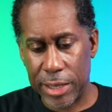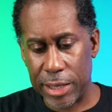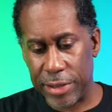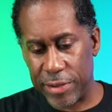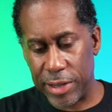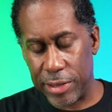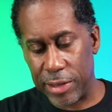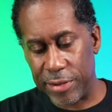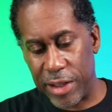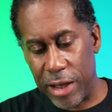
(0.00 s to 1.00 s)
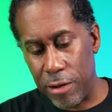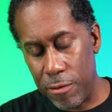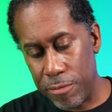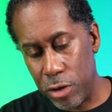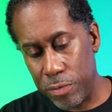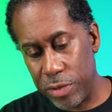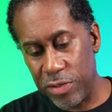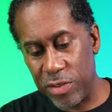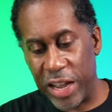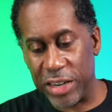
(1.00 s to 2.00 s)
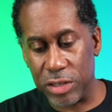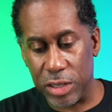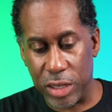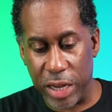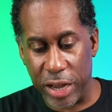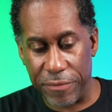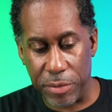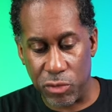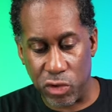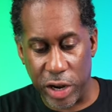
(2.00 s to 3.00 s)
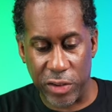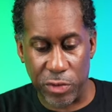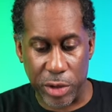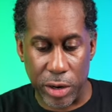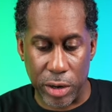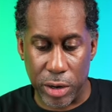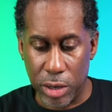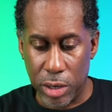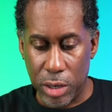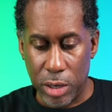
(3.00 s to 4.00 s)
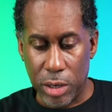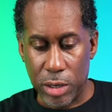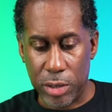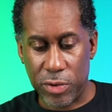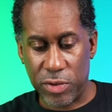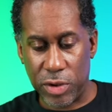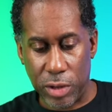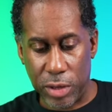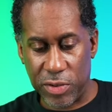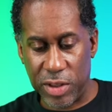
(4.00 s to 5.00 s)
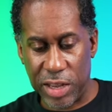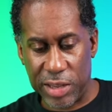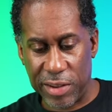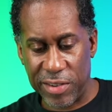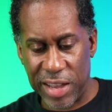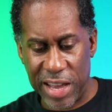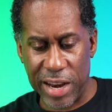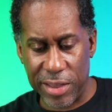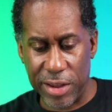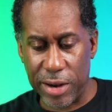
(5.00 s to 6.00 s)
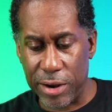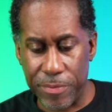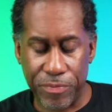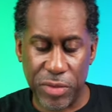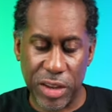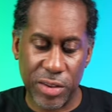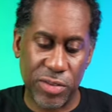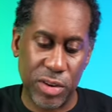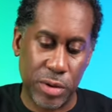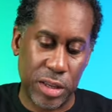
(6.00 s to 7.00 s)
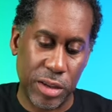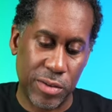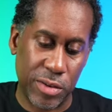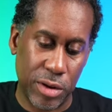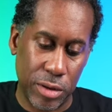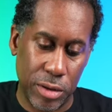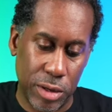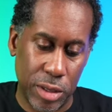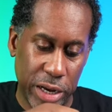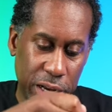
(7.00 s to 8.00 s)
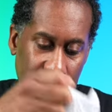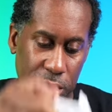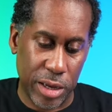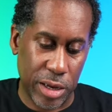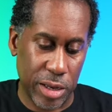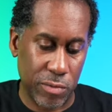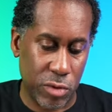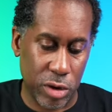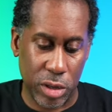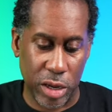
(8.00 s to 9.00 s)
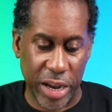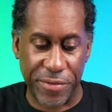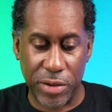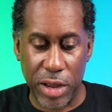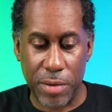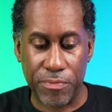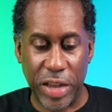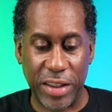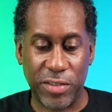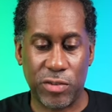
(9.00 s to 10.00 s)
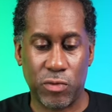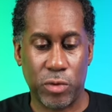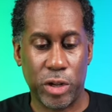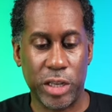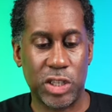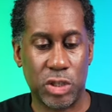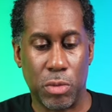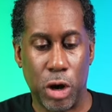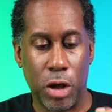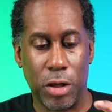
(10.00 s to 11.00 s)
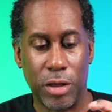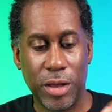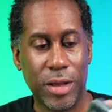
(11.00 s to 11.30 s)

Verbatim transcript: let's get this out. Oh, no, this is actually the FM transmitter. So let's get this out of there, see what this is going to look like in real life. Yeah, that's really small.